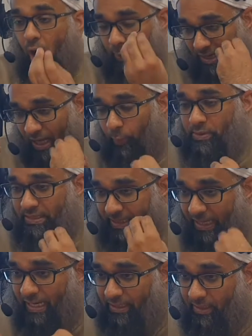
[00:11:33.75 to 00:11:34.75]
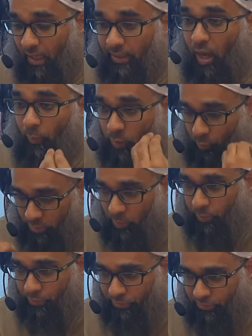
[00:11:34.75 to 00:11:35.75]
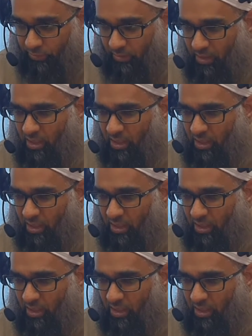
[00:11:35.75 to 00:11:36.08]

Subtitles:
our language in England and how we use the words.